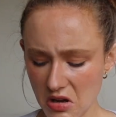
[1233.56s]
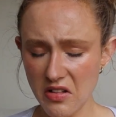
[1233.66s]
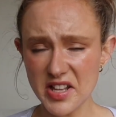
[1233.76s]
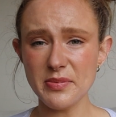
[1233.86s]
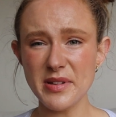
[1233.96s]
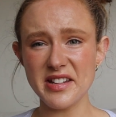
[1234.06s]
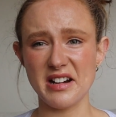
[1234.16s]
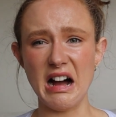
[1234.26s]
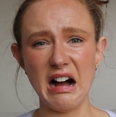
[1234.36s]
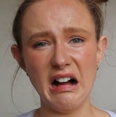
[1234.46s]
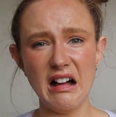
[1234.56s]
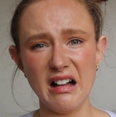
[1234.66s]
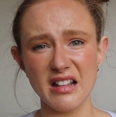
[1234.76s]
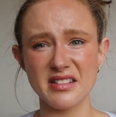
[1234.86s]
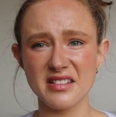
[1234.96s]
Oh, that smells like
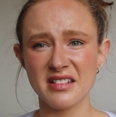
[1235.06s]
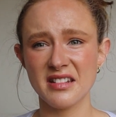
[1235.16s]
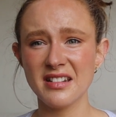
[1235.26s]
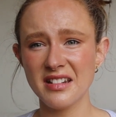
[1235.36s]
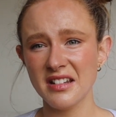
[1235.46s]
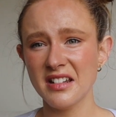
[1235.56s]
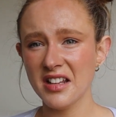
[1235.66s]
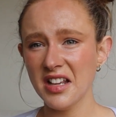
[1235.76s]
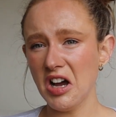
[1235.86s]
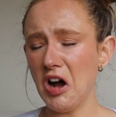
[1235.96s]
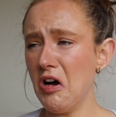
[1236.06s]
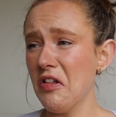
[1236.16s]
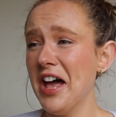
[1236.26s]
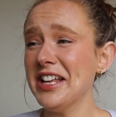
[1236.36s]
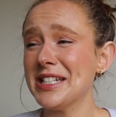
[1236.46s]
ass.
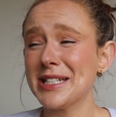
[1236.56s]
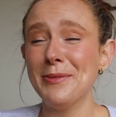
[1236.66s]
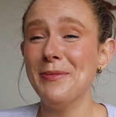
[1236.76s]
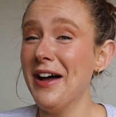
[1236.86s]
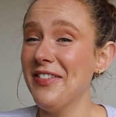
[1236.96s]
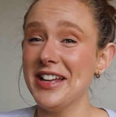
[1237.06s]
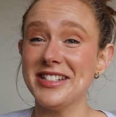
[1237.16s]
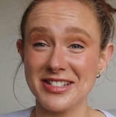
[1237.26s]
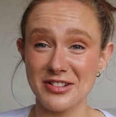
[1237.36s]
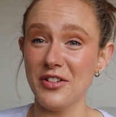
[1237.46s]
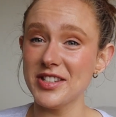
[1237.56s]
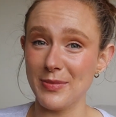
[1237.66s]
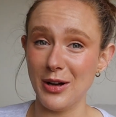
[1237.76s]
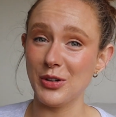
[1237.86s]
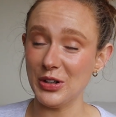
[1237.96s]
Oh, that does not
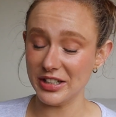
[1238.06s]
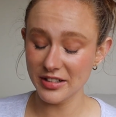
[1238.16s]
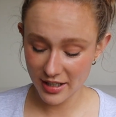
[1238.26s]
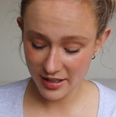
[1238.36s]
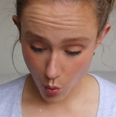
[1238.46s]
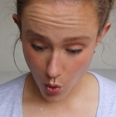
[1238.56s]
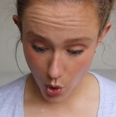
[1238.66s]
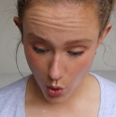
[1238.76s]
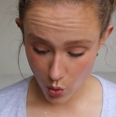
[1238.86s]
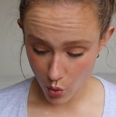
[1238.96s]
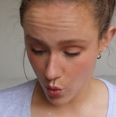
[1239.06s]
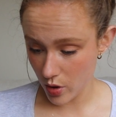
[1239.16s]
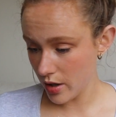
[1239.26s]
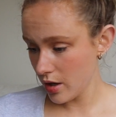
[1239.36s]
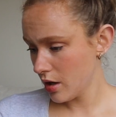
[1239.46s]
smell good.
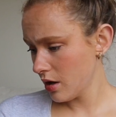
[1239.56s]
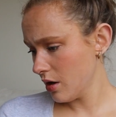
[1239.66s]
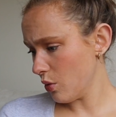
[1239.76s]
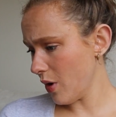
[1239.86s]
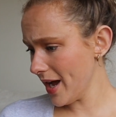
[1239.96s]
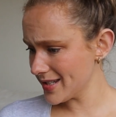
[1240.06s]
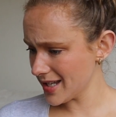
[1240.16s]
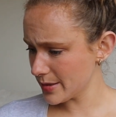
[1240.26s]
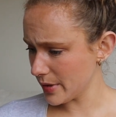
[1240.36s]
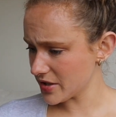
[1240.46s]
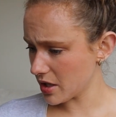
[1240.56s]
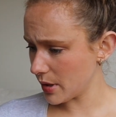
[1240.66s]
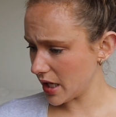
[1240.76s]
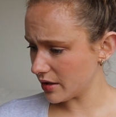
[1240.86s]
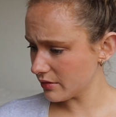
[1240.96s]
Woo! Why does that smell so
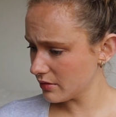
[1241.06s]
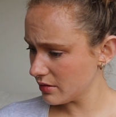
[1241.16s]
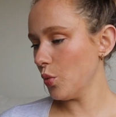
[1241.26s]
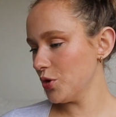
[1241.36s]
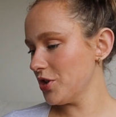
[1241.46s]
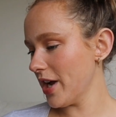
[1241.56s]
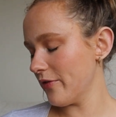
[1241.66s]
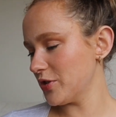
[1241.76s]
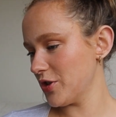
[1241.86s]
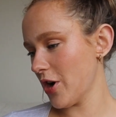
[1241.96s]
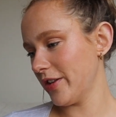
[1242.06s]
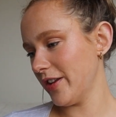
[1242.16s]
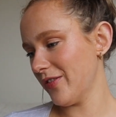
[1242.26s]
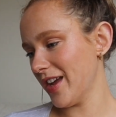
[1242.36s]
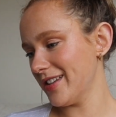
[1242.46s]
bad? Would you ever do
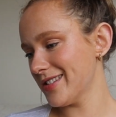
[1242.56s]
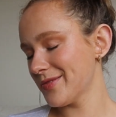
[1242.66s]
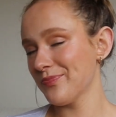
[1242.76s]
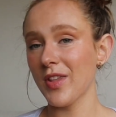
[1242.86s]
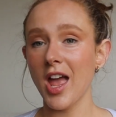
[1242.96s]
OnlyFans?